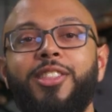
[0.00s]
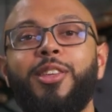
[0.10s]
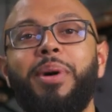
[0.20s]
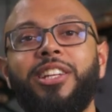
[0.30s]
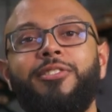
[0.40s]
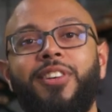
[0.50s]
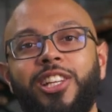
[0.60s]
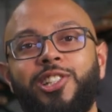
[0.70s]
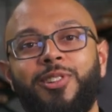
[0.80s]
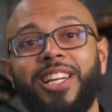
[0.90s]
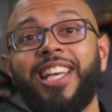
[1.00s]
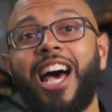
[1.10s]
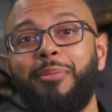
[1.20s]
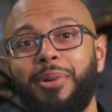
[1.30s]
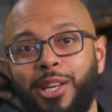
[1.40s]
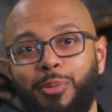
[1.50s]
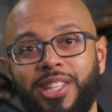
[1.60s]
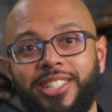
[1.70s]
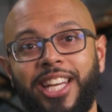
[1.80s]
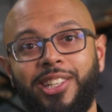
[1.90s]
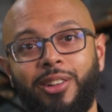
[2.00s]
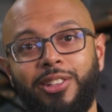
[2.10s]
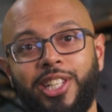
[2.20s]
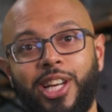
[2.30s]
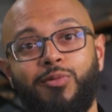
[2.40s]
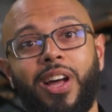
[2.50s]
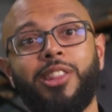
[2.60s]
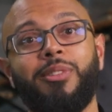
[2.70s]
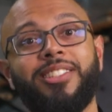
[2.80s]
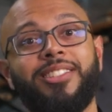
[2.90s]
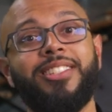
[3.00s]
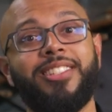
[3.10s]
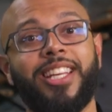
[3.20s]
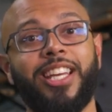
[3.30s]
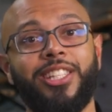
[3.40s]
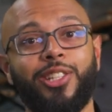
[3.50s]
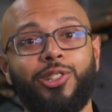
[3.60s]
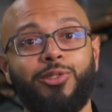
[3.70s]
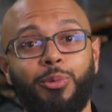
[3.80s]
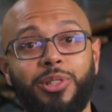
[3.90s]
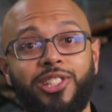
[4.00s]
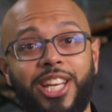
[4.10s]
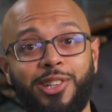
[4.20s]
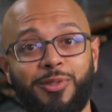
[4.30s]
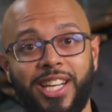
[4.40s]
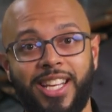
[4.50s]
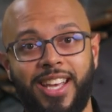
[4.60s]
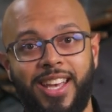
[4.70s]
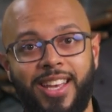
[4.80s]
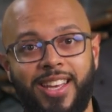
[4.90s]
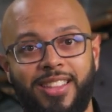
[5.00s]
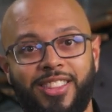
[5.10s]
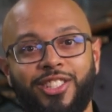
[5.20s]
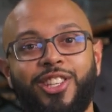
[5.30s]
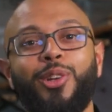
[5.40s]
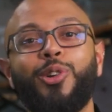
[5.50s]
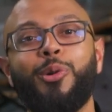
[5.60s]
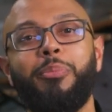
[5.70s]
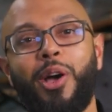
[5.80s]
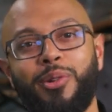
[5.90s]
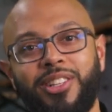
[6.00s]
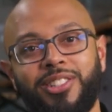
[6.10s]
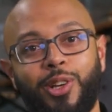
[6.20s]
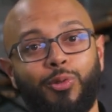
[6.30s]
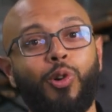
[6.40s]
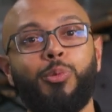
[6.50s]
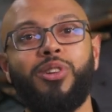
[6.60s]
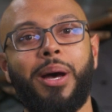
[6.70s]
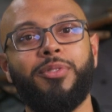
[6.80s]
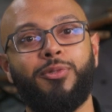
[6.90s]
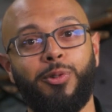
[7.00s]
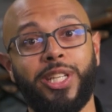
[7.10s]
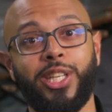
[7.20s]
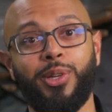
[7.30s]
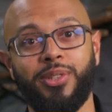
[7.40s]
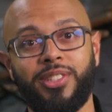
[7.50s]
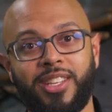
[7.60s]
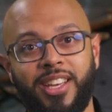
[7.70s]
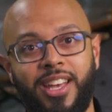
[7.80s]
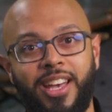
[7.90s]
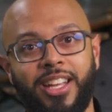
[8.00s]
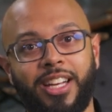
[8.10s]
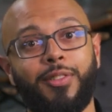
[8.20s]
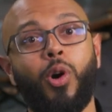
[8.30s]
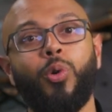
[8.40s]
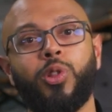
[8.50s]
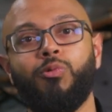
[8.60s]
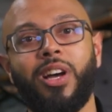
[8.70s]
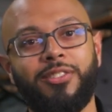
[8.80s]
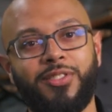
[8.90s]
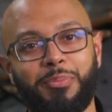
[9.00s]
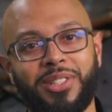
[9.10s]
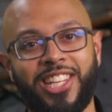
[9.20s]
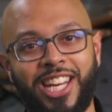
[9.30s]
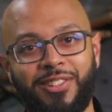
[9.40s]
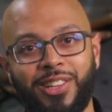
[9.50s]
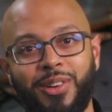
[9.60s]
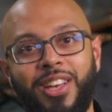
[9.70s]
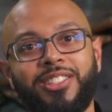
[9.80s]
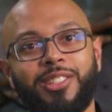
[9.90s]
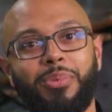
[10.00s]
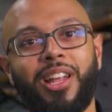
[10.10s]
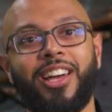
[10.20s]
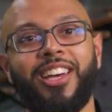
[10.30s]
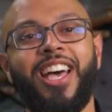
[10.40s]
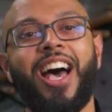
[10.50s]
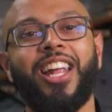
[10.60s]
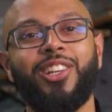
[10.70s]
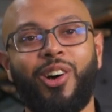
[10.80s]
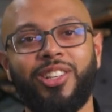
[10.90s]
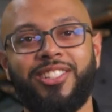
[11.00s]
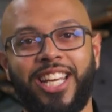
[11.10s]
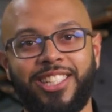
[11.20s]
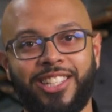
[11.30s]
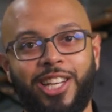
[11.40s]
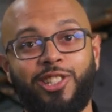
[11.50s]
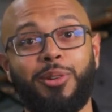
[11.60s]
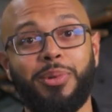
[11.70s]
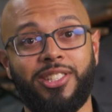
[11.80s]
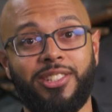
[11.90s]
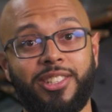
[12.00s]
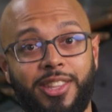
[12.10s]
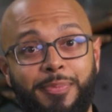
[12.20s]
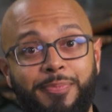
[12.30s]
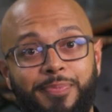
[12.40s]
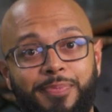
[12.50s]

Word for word: The manufacturer is happy with the technology around the existing industrial machinery, the internal components are all prepped for reuse and have all the relevant material, supplier and cost data attributed to them.